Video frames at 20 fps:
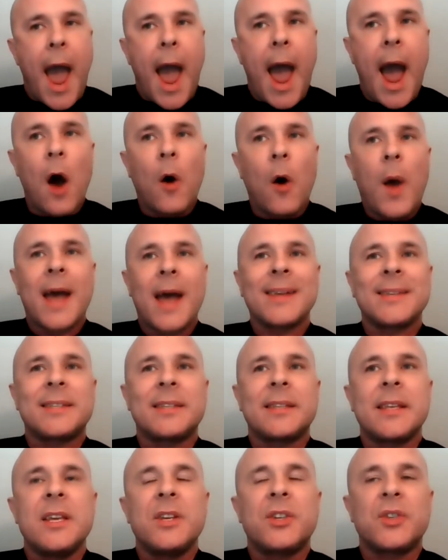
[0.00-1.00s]
how
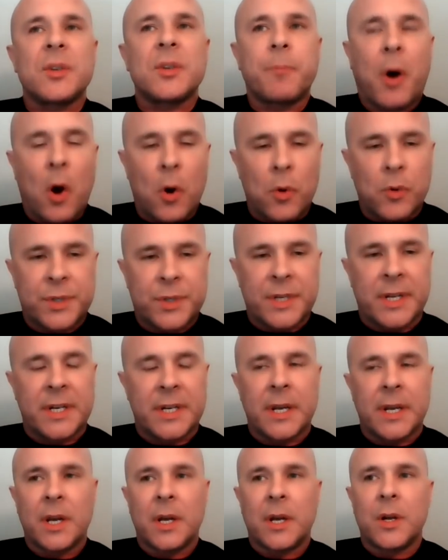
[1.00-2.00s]
has the supposed
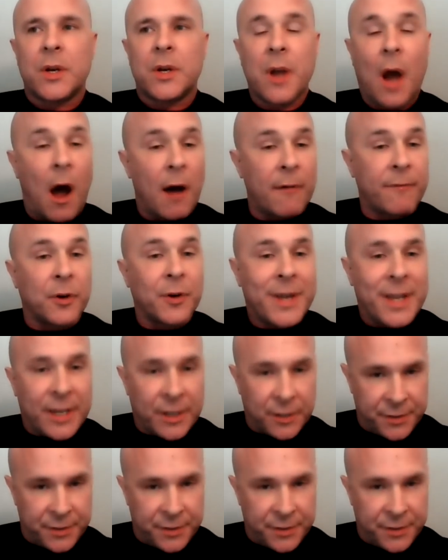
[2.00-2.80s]
novel